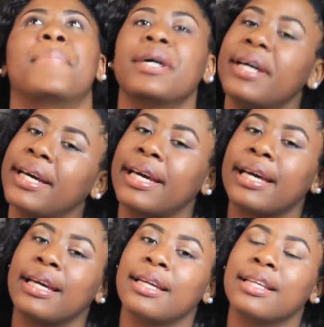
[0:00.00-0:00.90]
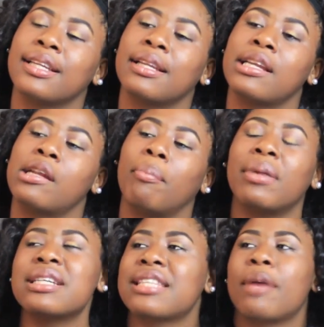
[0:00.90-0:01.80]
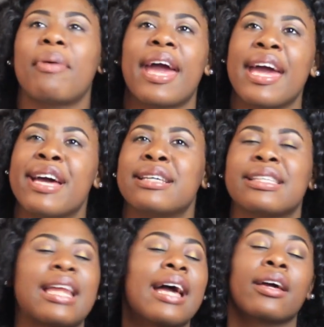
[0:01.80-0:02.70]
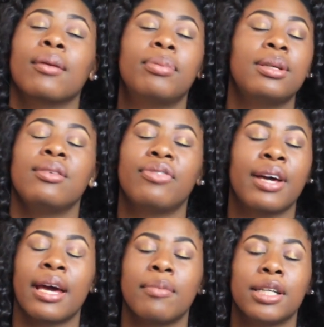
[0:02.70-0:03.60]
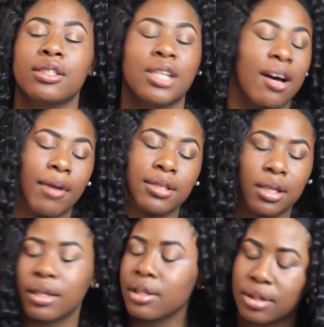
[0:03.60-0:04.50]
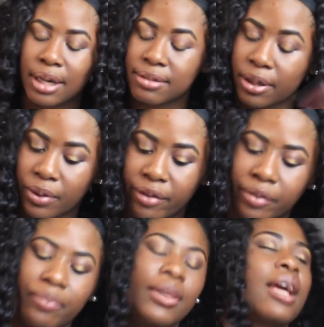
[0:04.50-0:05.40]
But months had passed and I had completely forgot about the job altogether, so I was like, whatever.